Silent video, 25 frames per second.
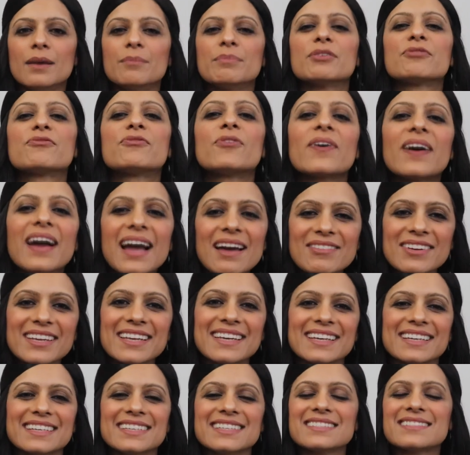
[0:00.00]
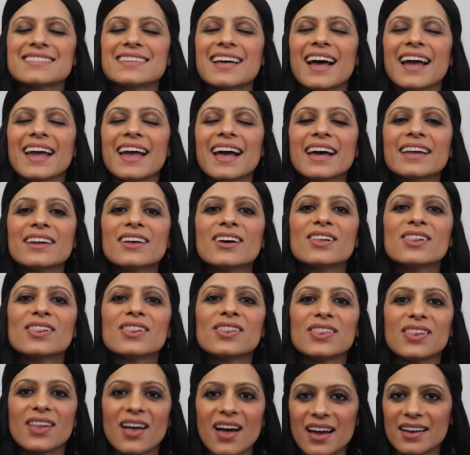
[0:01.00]
Before having kids, I had a
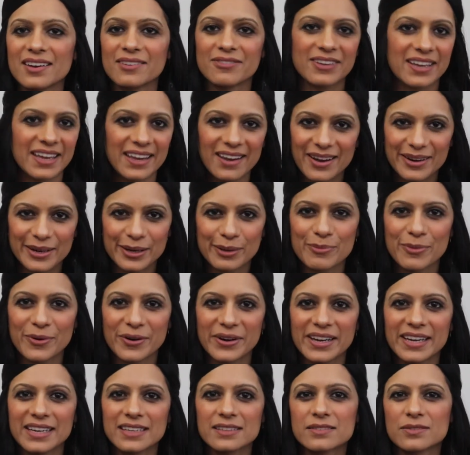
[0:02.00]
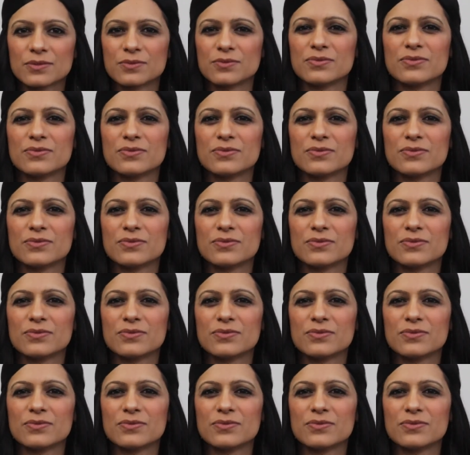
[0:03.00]
lot of chaotic mornings,